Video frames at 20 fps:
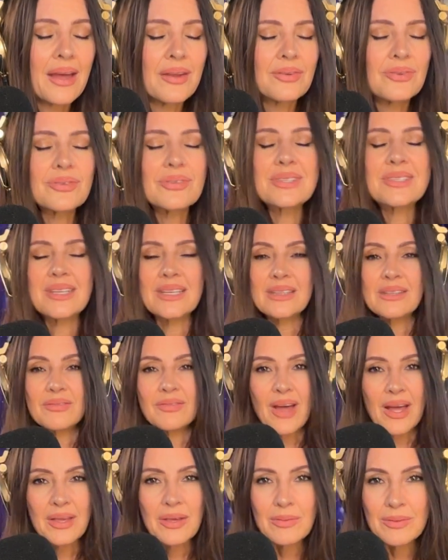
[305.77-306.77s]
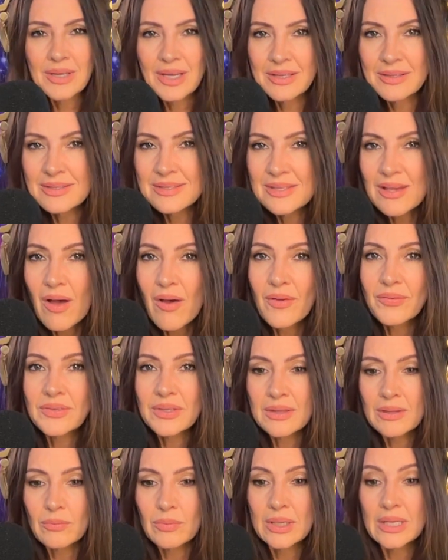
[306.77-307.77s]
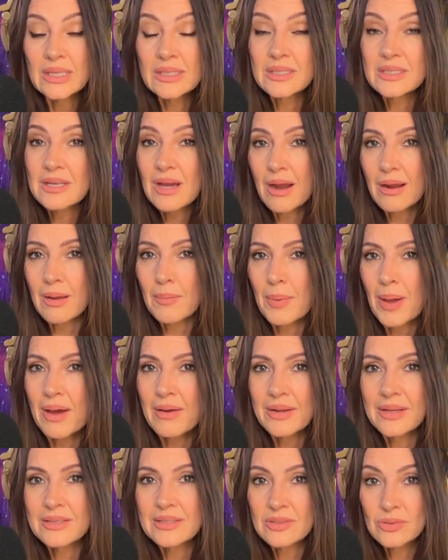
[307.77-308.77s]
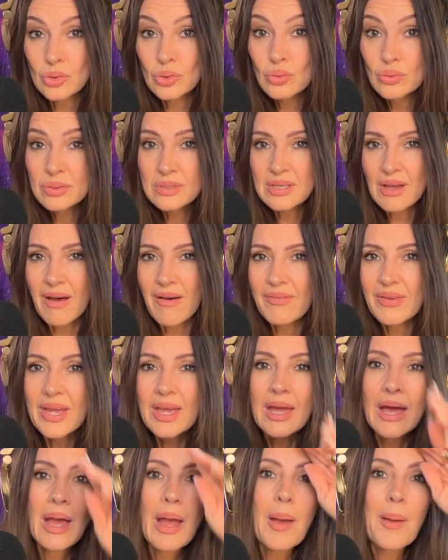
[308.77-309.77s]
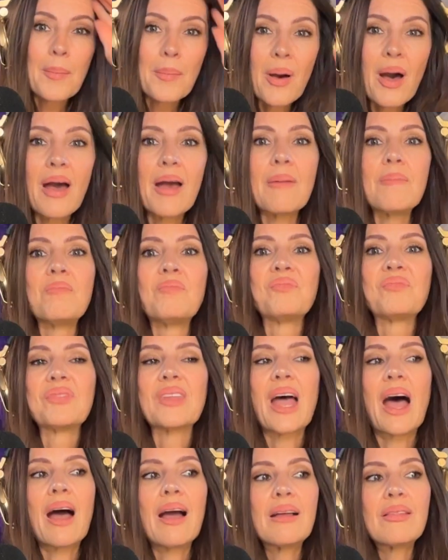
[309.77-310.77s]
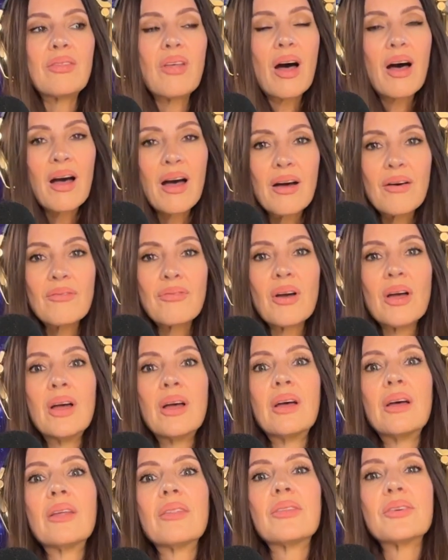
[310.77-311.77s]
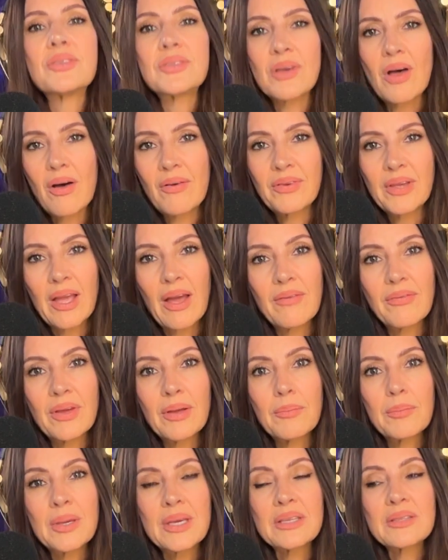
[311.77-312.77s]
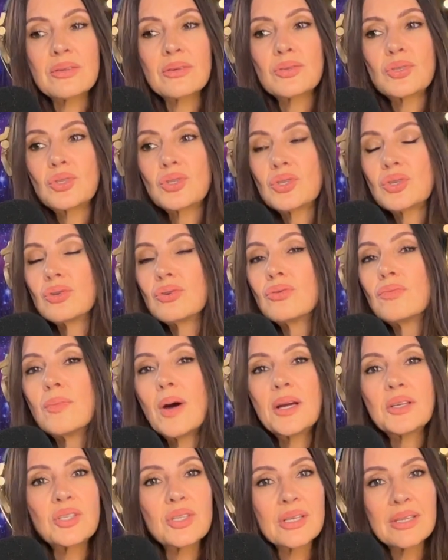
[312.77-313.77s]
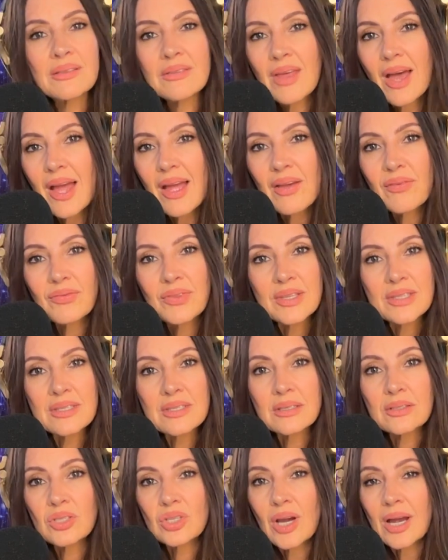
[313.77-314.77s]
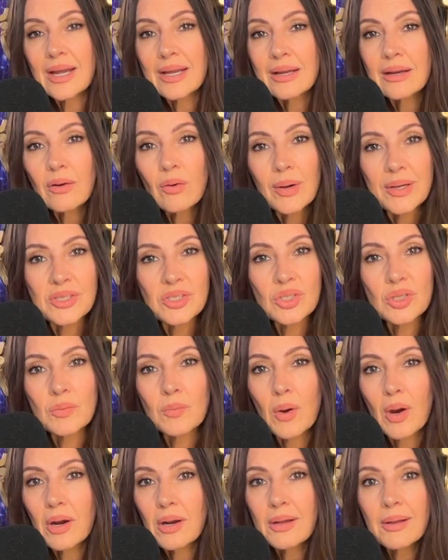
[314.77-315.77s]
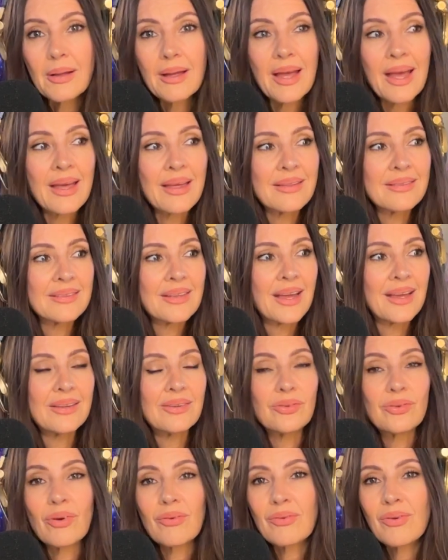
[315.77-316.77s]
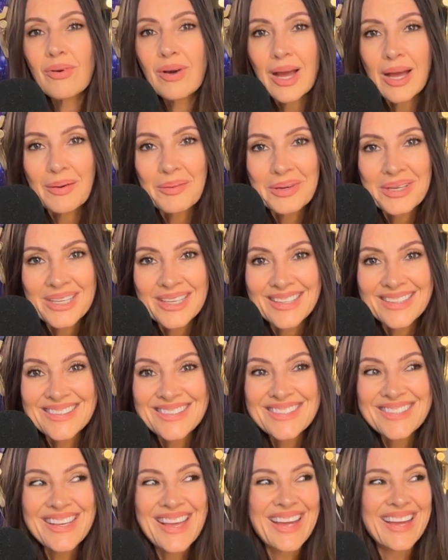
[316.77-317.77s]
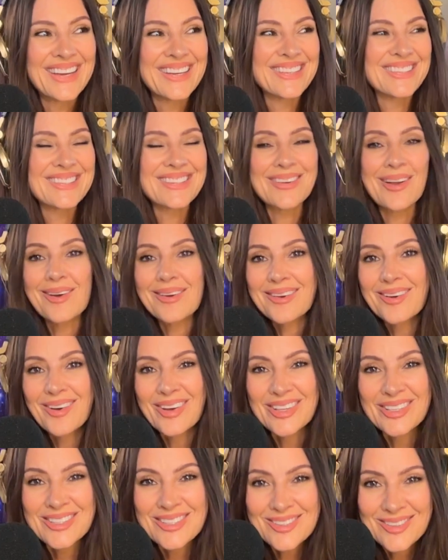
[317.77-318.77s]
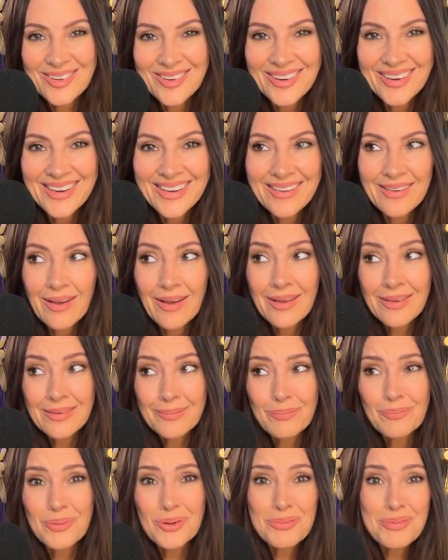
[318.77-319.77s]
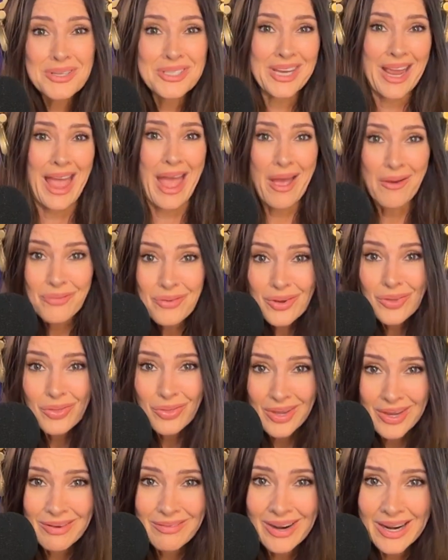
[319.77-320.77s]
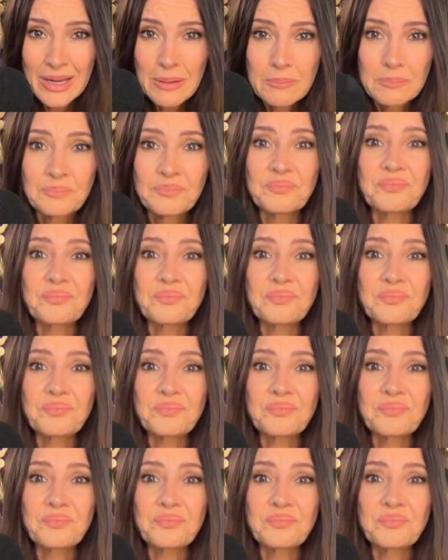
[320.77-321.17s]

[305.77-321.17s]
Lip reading: understand the value in unsolved and that we need to talk about it to solve it, but I love the solving of it because there's too much in life that's a giant question mark and that you don't know how it ends. And it's an ongoing story. Pretty much everything, right?